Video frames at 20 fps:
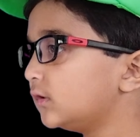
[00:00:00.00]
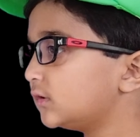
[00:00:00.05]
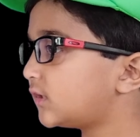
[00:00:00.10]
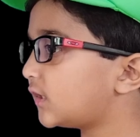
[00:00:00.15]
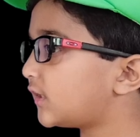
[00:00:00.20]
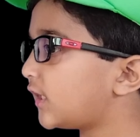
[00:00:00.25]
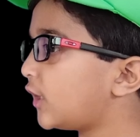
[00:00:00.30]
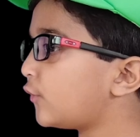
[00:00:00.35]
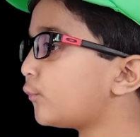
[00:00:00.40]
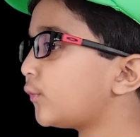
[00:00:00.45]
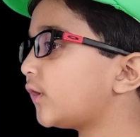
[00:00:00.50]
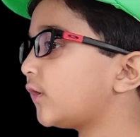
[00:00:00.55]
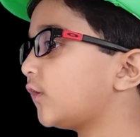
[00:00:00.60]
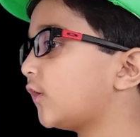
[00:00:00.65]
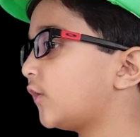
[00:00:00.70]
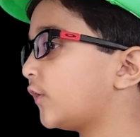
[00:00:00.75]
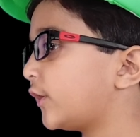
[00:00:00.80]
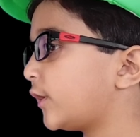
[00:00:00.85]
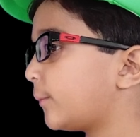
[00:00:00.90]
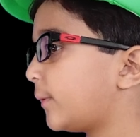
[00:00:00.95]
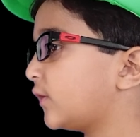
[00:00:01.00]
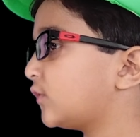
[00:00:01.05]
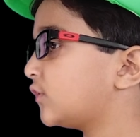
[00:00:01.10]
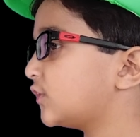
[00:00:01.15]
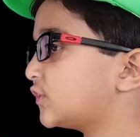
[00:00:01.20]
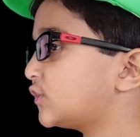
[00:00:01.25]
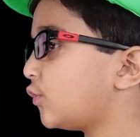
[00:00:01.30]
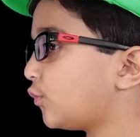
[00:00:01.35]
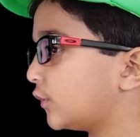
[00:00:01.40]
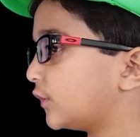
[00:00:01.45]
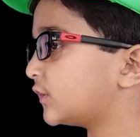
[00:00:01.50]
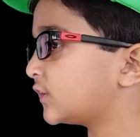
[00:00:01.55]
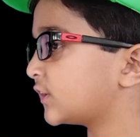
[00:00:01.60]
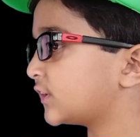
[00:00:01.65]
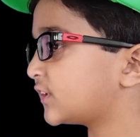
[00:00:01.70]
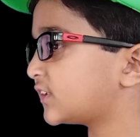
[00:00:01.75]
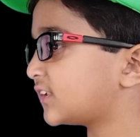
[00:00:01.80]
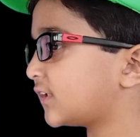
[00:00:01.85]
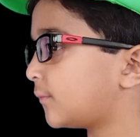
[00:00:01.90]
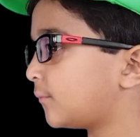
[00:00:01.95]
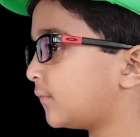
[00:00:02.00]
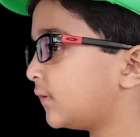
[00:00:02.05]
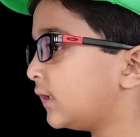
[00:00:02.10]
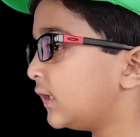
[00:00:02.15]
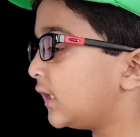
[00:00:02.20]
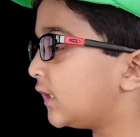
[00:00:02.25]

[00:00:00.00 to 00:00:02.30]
today we're learning about the solar system.